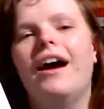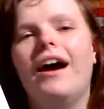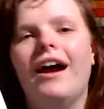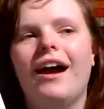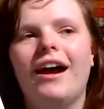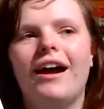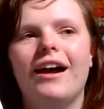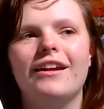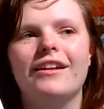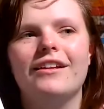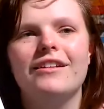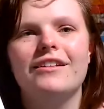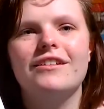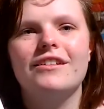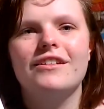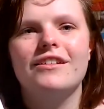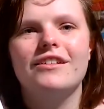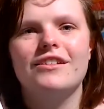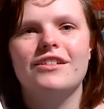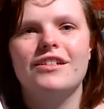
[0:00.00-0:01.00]

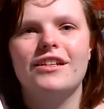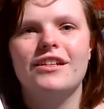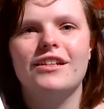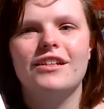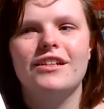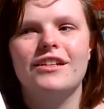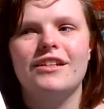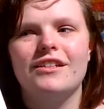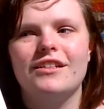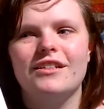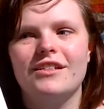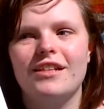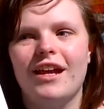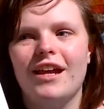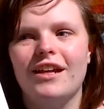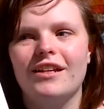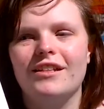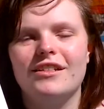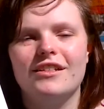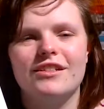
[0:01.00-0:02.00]
And she
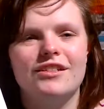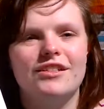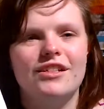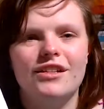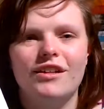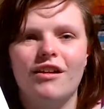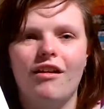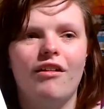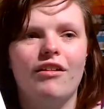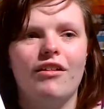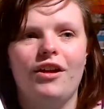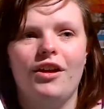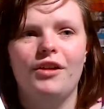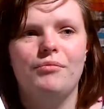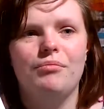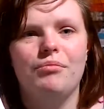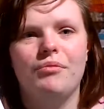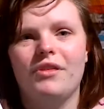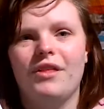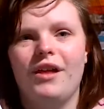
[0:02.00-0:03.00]
decides that she can't
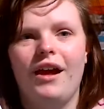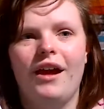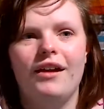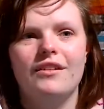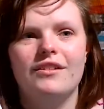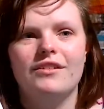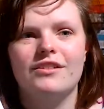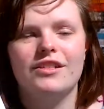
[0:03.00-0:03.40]
cope with that.